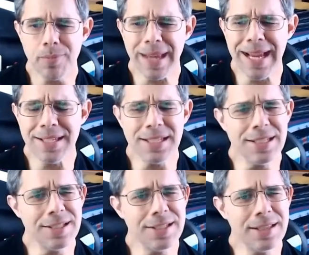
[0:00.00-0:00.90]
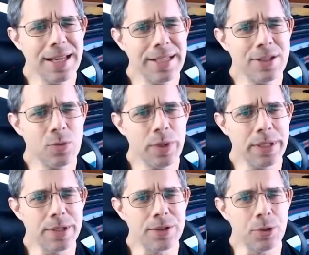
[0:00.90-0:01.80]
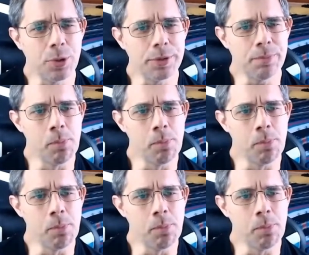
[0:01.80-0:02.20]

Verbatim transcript: has a slight sweetness to it